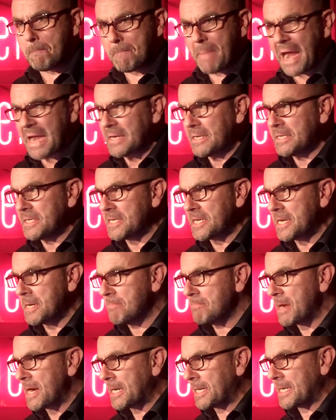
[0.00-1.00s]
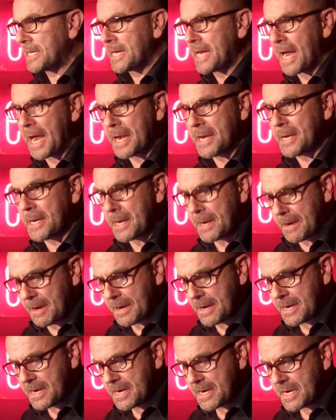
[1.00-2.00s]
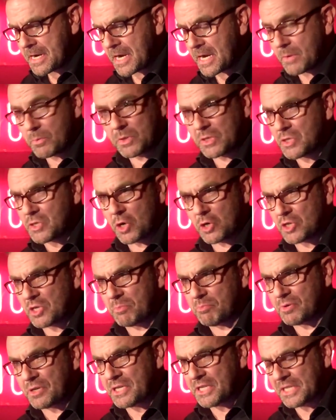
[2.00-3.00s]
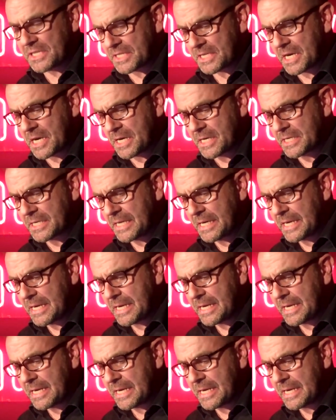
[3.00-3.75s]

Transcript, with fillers: Mandy McKenna. It was not a pretty sight.